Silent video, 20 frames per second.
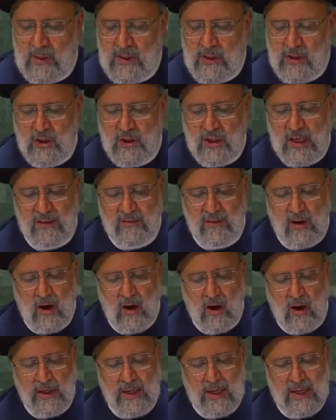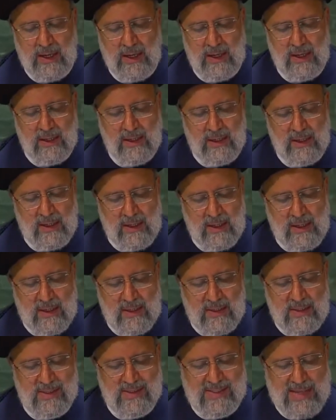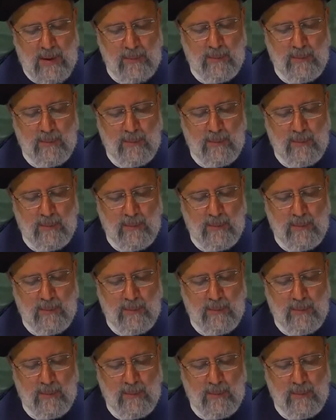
Have you seen those photos?